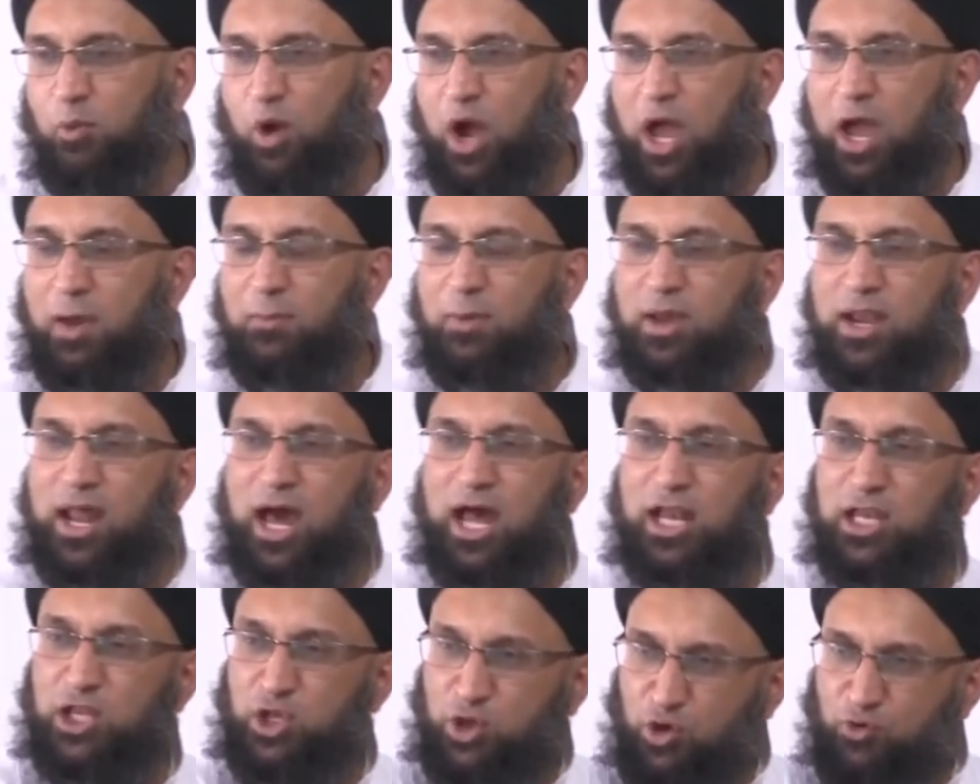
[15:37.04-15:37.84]
Muhammad
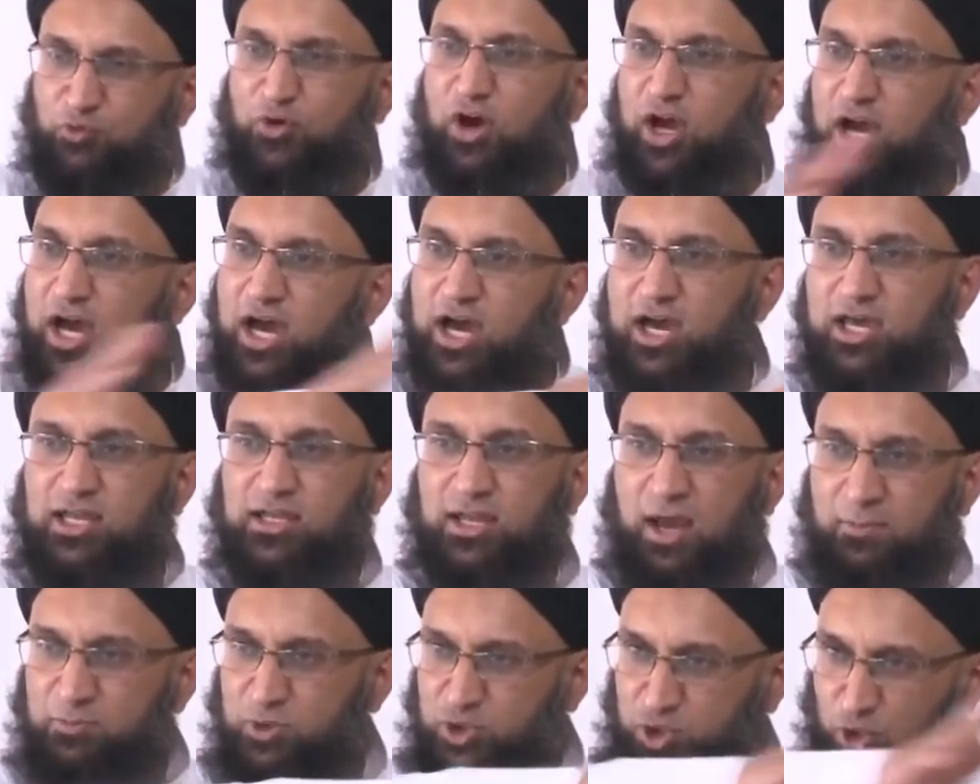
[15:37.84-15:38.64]
Ali, you
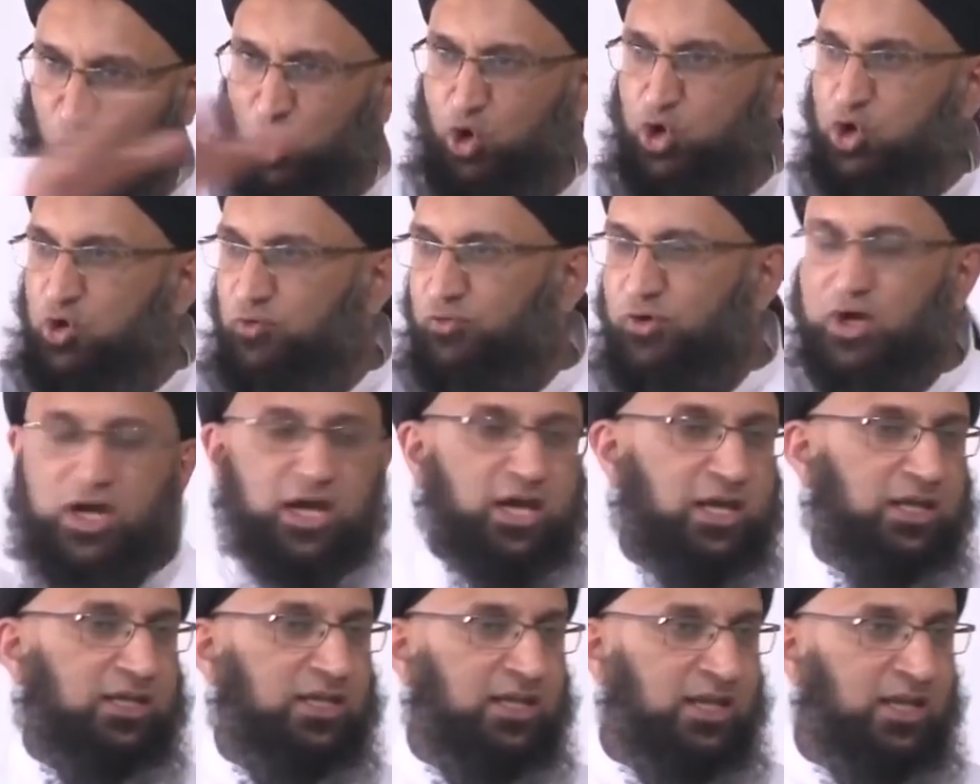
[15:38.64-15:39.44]
heard, I'm sure you
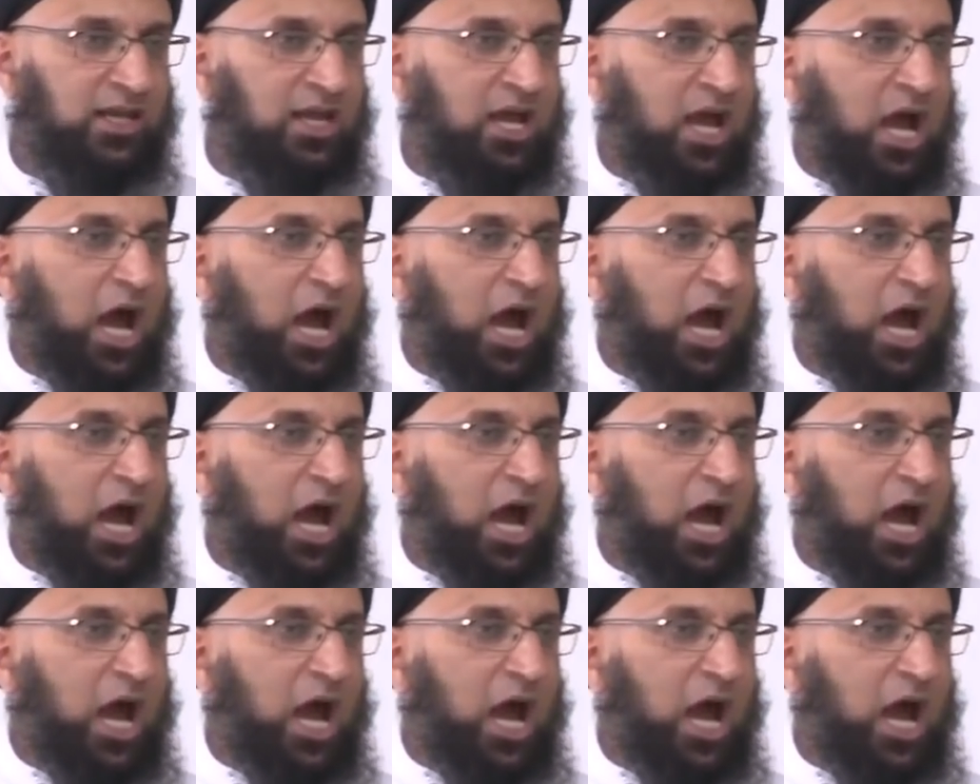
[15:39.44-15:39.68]
heard,